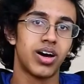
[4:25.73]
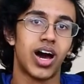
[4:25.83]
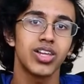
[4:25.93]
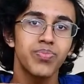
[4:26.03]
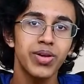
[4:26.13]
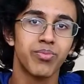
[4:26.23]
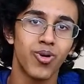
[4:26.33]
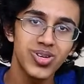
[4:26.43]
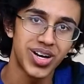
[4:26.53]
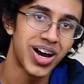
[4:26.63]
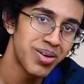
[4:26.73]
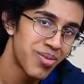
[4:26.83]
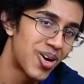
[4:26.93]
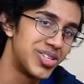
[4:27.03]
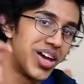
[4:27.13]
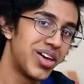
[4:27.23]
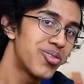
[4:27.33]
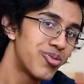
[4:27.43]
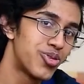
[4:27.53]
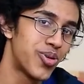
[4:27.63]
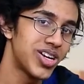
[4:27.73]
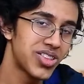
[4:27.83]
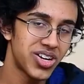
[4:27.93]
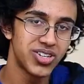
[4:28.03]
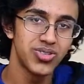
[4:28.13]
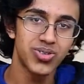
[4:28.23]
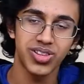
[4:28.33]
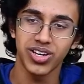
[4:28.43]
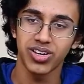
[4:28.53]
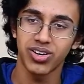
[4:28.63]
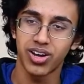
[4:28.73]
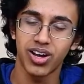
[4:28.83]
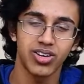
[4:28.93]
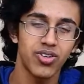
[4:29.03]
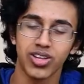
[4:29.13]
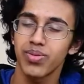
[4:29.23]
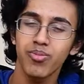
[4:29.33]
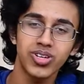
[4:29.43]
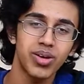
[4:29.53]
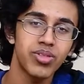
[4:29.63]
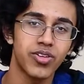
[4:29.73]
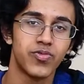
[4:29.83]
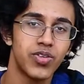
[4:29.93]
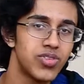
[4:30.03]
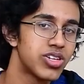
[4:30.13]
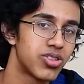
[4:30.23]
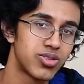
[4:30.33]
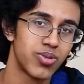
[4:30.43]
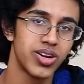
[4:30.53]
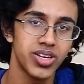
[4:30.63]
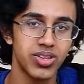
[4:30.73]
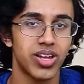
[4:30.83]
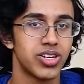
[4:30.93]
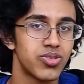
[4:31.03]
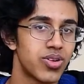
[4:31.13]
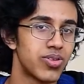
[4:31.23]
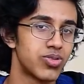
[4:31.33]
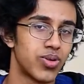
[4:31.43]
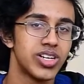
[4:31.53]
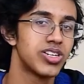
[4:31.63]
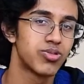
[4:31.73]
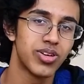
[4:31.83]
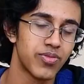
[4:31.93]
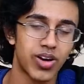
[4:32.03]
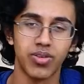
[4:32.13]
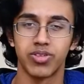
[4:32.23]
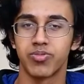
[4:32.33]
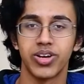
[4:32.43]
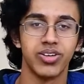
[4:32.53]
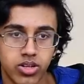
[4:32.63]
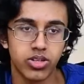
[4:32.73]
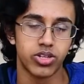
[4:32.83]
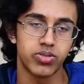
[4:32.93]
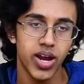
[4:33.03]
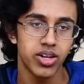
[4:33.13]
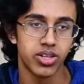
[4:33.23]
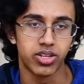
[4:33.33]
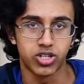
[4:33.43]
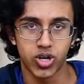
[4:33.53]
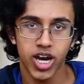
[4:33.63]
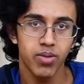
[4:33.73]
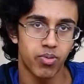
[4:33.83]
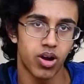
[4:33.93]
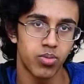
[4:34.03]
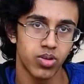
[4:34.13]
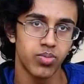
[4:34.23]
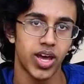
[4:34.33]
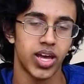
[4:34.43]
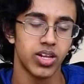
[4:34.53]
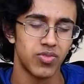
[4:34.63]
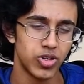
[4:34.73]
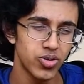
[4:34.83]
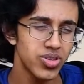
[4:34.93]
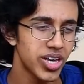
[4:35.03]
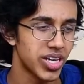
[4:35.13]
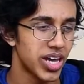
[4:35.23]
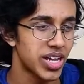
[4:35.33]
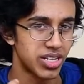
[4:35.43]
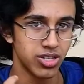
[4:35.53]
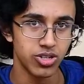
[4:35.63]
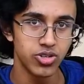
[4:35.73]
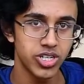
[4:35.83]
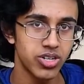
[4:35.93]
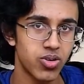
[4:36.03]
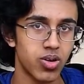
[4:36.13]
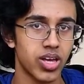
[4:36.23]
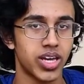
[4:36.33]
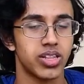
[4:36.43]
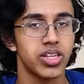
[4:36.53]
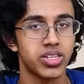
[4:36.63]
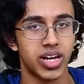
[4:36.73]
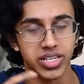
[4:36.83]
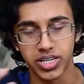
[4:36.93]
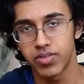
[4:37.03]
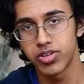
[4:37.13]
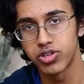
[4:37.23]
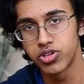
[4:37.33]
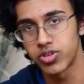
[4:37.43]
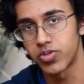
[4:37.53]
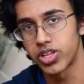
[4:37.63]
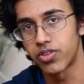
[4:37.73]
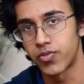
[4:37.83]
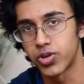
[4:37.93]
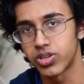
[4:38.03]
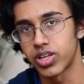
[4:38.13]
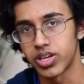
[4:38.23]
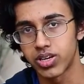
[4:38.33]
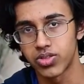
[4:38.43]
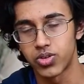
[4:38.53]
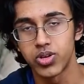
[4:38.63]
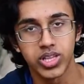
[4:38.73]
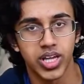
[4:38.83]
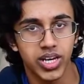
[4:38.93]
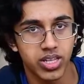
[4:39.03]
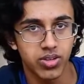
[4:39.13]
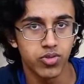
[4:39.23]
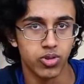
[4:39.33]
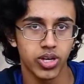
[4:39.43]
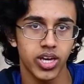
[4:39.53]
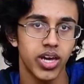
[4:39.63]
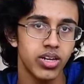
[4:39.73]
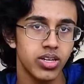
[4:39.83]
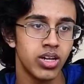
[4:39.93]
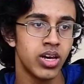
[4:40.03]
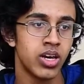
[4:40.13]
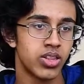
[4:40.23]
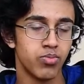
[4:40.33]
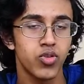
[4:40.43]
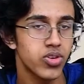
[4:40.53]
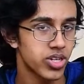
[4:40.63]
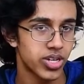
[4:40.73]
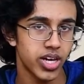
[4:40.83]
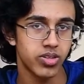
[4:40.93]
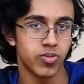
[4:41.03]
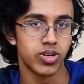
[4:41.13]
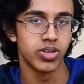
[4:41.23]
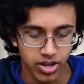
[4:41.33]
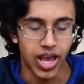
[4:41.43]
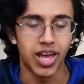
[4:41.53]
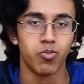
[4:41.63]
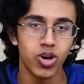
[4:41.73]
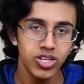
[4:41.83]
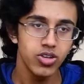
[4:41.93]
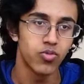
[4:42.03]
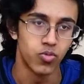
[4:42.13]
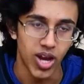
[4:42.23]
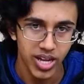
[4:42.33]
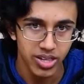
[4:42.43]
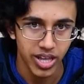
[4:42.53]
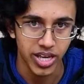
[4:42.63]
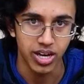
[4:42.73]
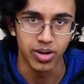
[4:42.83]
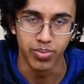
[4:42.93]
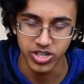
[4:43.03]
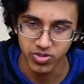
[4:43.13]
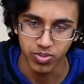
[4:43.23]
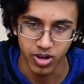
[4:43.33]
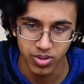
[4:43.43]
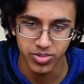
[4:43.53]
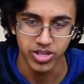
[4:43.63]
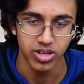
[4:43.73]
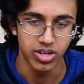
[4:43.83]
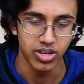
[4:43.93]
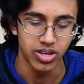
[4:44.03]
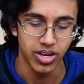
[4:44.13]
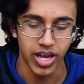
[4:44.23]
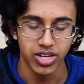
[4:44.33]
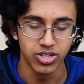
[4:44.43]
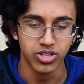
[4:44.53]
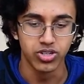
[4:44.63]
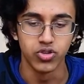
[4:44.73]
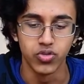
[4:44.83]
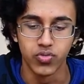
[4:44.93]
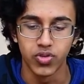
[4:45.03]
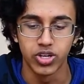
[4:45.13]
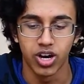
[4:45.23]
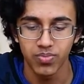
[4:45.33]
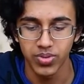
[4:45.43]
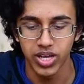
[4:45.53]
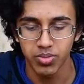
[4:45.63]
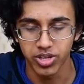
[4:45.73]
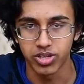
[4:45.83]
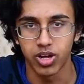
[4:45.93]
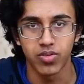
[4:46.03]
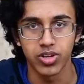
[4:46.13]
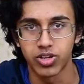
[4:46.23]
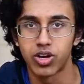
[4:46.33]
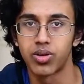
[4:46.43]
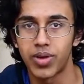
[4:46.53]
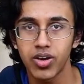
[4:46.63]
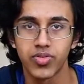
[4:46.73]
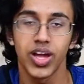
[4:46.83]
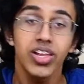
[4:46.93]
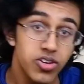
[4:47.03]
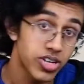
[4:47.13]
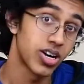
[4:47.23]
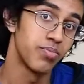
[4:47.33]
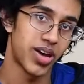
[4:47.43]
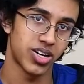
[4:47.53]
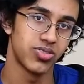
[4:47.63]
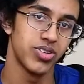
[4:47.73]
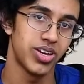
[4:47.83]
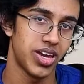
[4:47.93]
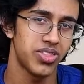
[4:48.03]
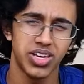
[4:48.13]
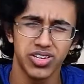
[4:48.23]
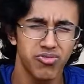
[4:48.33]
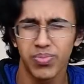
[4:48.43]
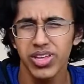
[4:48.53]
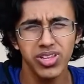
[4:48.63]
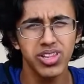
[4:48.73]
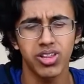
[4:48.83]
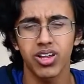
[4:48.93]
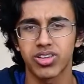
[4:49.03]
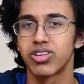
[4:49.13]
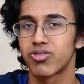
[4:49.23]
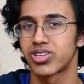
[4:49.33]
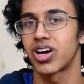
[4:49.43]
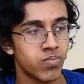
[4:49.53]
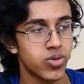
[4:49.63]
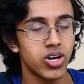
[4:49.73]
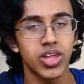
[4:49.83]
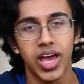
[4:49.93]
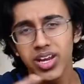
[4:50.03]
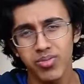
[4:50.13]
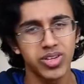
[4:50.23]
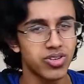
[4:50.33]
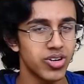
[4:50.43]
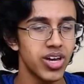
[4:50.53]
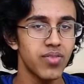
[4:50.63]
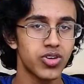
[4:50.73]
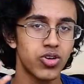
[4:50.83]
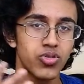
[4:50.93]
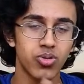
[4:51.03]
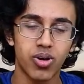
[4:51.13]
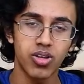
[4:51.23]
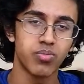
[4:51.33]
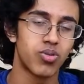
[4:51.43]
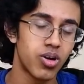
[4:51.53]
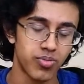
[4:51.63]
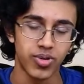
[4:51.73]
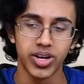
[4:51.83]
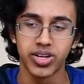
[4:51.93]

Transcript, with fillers: I spend more time on 10 through 20 than I do on like, I spend more time on like 15 to 20 than I do on 20 to 25, it's weird. So the strat is, try a problem, and if you don't like get a solution, or like at least an idea of a solution within the first like 30 seconds of you looking at it, then move on to the next one. And once you've read like a bunch of problems, and you've not been able to solve a certain amount, then you could come back to it, and you've basically lost 0 time. Because anyway, you're gonna have to go through all the problems, right?